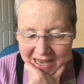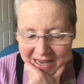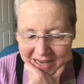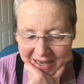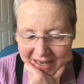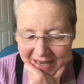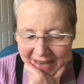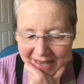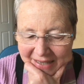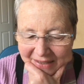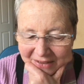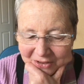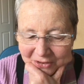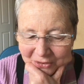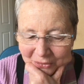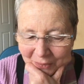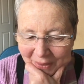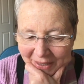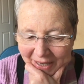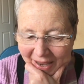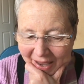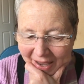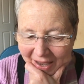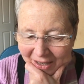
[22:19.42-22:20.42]
And
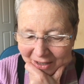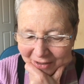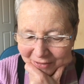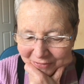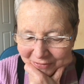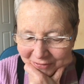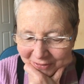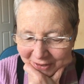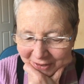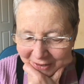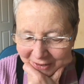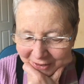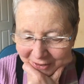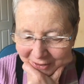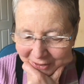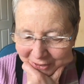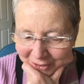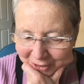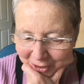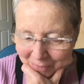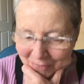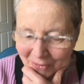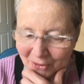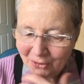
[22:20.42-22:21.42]
we have a
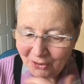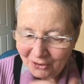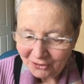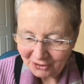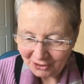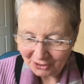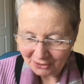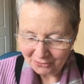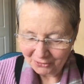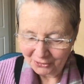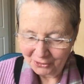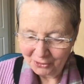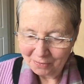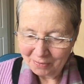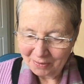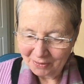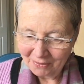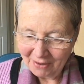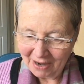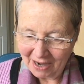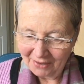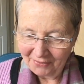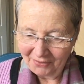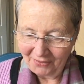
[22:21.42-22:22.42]
community group
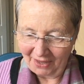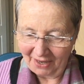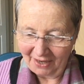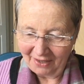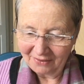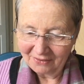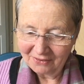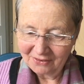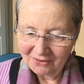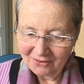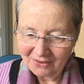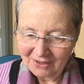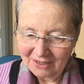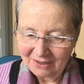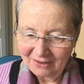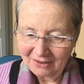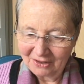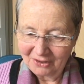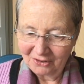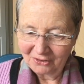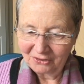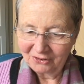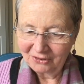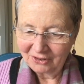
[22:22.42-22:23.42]
around that
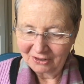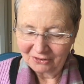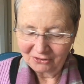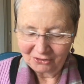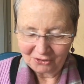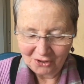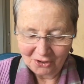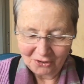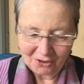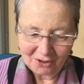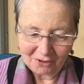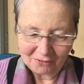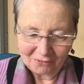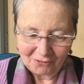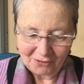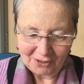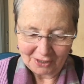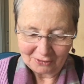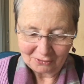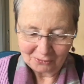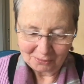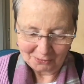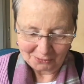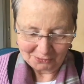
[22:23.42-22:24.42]
is, it's not on
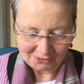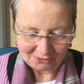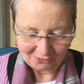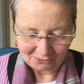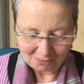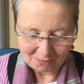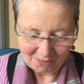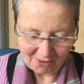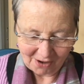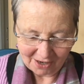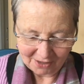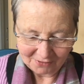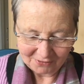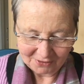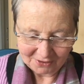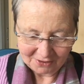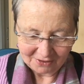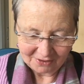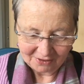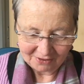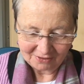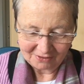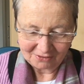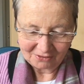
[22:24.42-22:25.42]
Facebook, it's private,
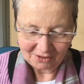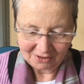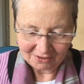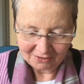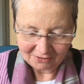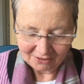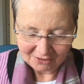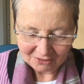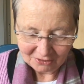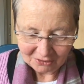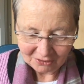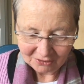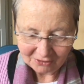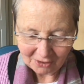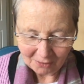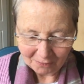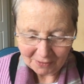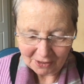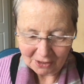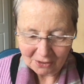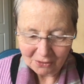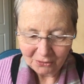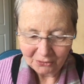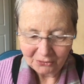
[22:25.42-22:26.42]
it's in
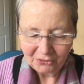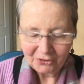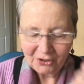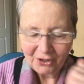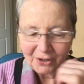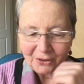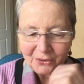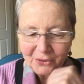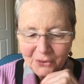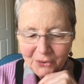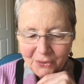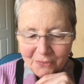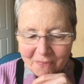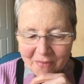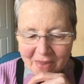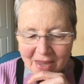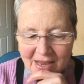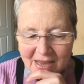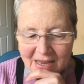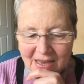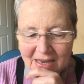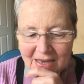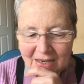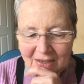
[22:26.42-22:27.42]
something called Circle,
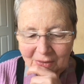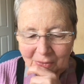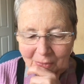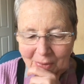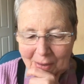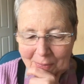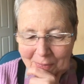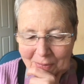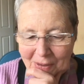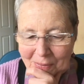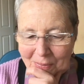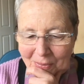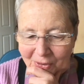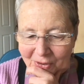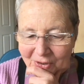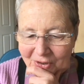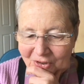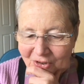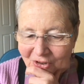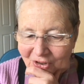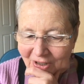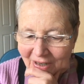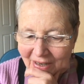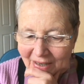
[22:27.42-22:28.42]
where people can
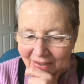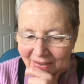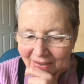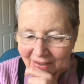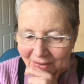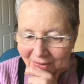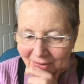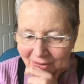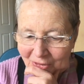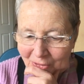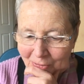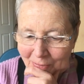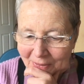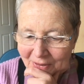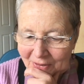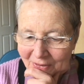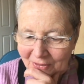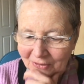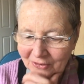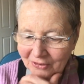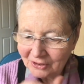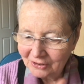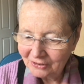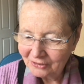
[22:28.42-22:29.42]
share their
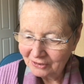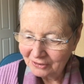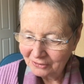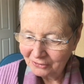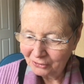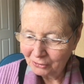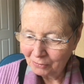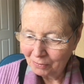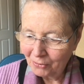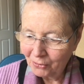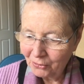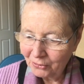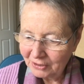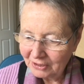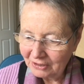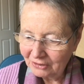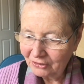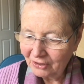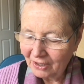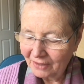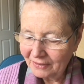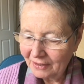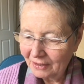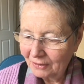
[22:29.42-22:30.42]
experiences and support
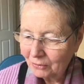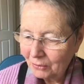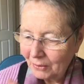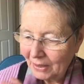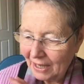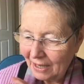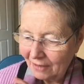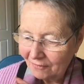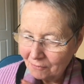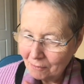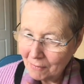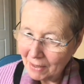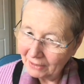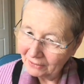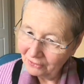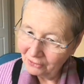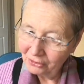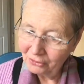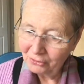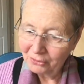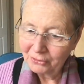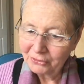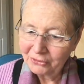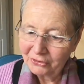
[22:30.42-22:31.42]
each other. And we have
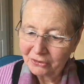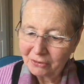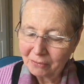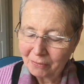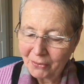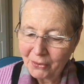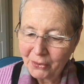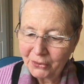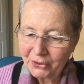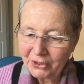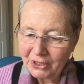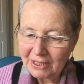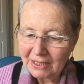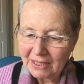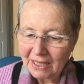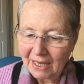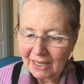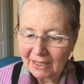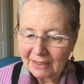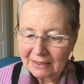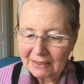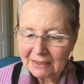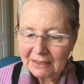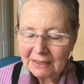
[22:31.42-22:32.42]
mentors supporting
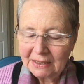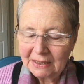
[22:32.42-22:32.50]
that.